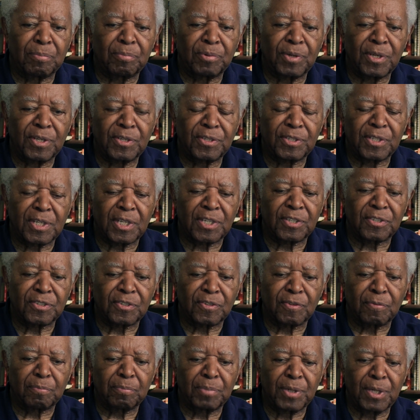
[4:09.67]

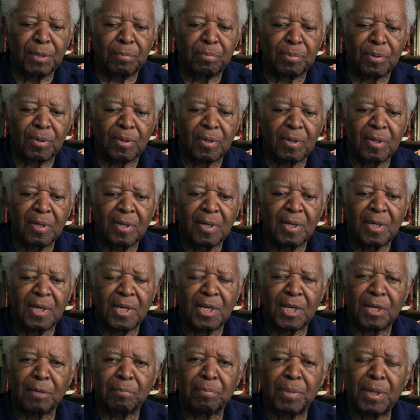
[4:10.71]
appreciation of people,
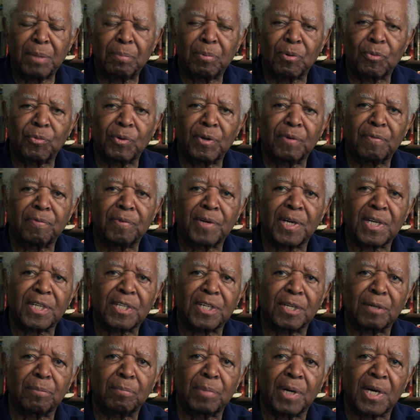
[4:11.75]
and people
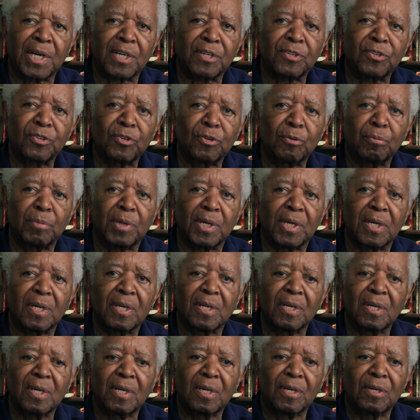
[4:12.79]
reflect it back to me.
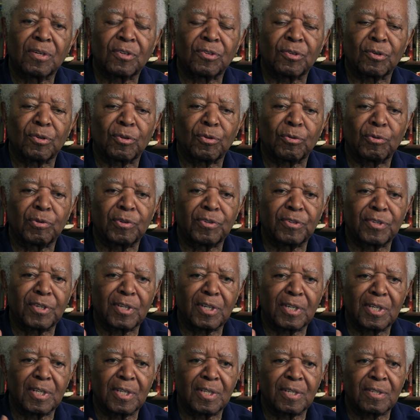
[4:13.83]
So the
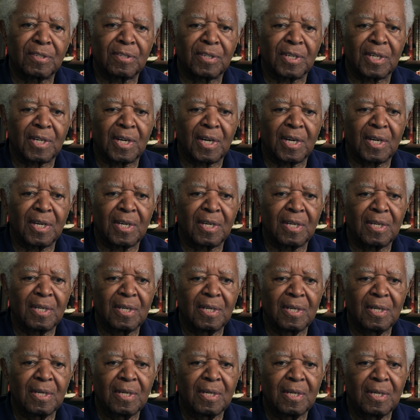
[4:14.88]
resilience that I
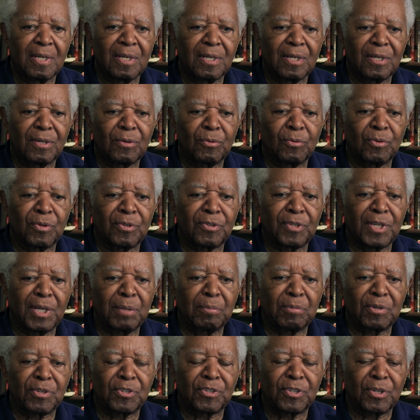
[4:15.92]
would
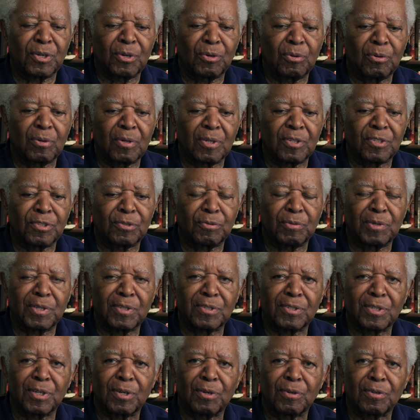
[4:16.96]
seem to show is a
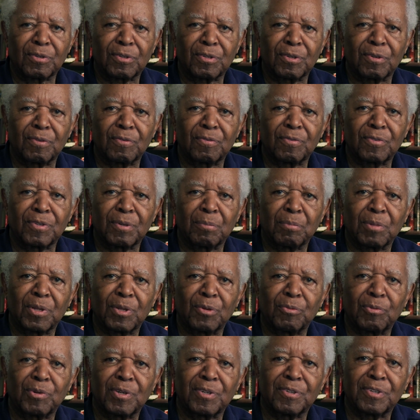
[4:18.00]
result of some of
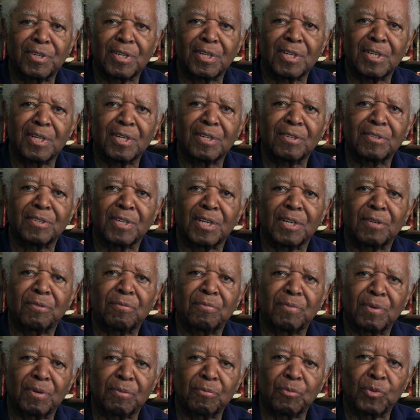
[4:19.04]
the resilience that's
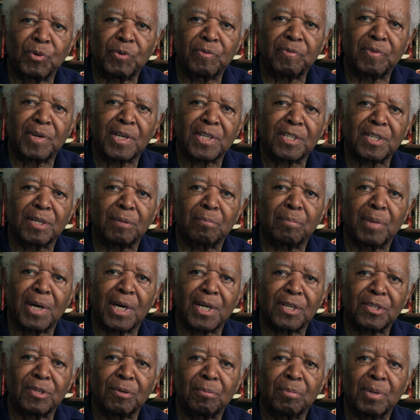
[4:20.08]
been reflected
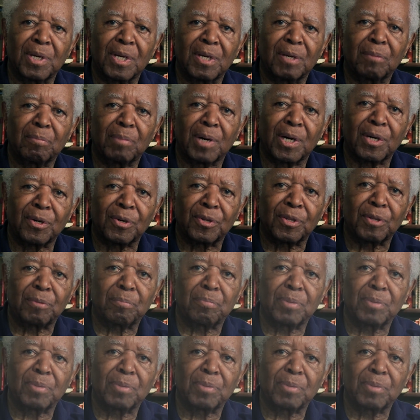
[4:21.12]
back to me by other